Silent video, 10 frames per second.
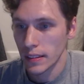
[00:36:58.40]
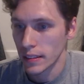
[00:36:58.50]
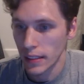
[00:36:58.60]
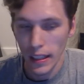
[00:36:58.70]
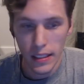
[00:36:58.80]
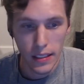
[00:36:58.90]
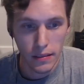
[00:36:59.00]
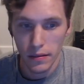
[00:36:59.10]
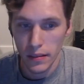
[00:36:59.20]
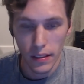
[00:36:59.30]
that's
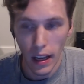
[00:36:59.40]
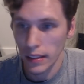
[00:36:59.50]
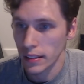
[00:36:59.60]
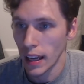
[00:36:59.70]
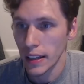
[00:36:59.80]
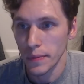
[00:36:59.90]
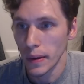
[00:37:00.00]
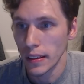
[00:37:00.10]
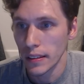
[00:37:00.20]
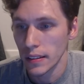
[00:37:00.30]
uh, thanks,
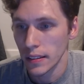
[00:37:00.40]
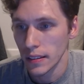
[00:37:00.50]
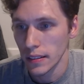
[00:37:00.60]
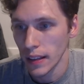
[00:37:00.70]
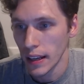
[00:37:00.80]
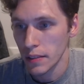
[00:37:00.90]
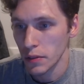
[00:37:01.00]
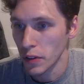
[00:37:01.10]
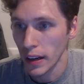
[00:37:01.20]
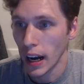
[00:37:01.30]
man. Thanks for the
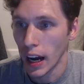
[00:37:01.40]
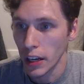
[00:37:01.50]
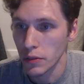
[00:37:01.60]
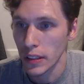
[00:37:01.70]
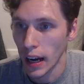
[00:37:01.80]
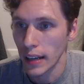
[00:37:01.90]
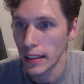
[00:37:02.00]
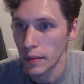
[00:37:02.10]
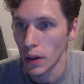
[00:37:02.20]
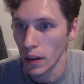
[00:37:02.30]
fucking hundred
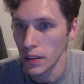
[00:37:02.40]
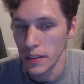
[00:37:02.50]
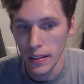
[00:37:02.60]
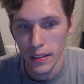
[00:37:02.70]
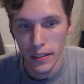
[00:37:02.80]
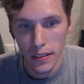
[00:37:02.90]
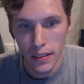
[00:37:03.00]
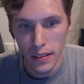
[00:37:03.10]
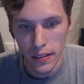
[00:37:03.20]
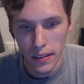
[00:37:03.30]
goddamn dollars.
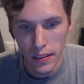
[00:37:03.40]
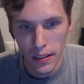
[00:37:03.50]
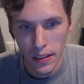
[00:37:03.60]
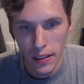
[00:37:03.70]
Go